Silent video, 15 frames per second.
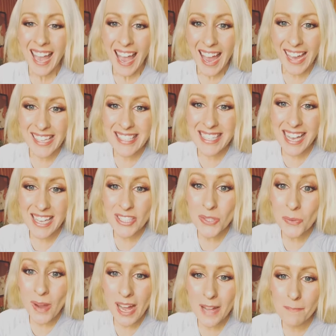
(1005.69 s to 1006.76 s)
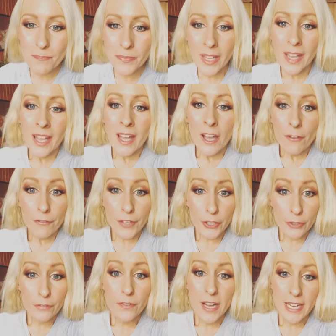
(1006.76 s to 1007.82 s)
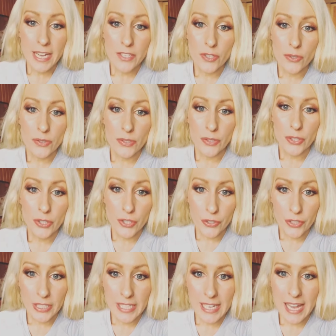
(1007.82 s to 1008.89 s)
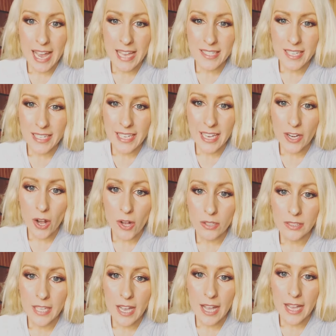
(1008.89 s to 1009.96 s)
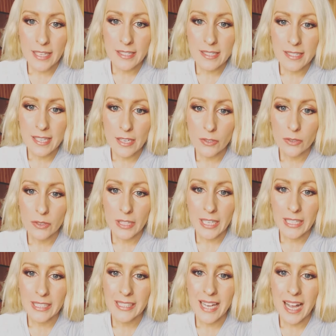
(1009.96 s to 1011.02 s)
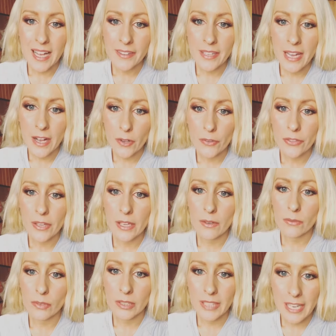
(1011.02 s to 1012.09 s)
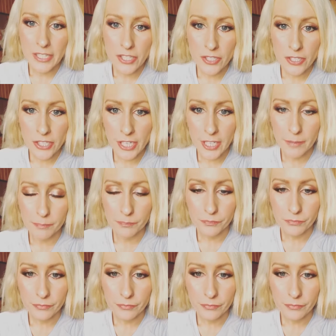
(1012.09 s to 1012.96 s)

And uh, Dwan, fear of financial security as I get older and settle in an unhealthy relationship.